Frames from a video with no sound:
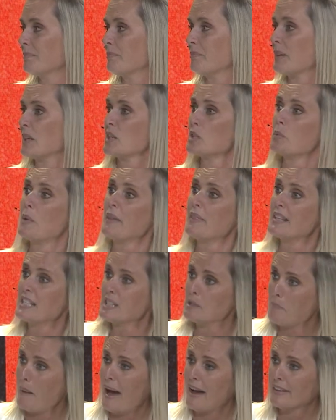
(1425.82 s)
Because when they
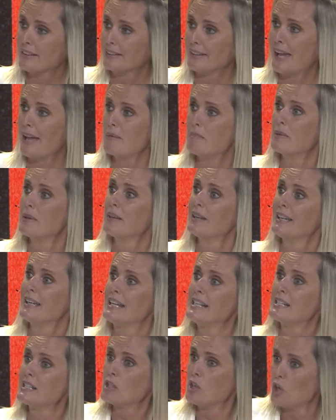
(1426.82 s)
spat on him,
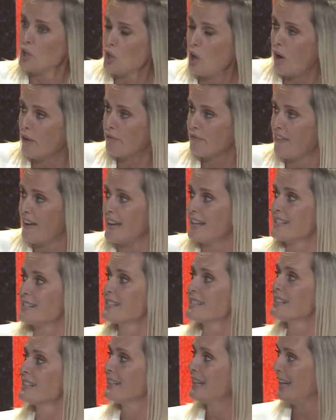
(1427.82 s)
he saw your
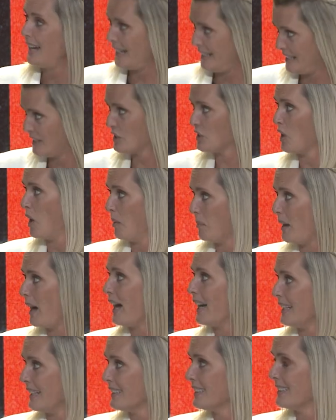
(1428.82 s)
face and he saw
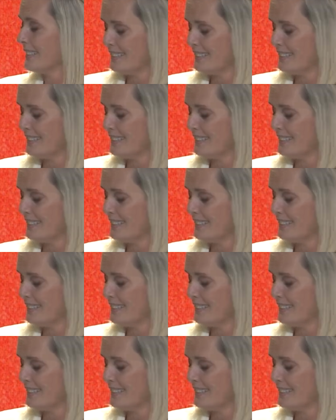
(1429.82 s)
mine.